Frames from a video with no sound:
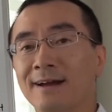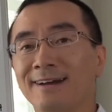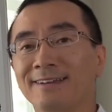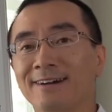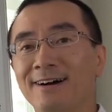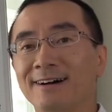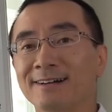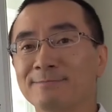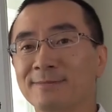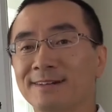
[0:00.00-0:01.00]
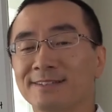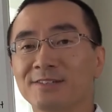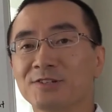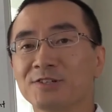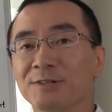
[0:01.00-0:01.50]
Hi there, I'm
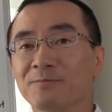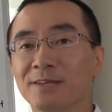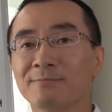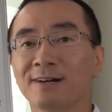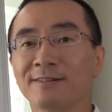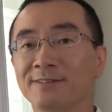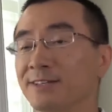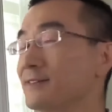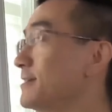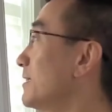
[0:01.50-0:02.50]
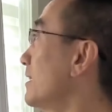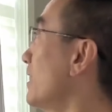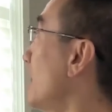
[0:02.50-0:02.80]
Teacher Jim. In my video today,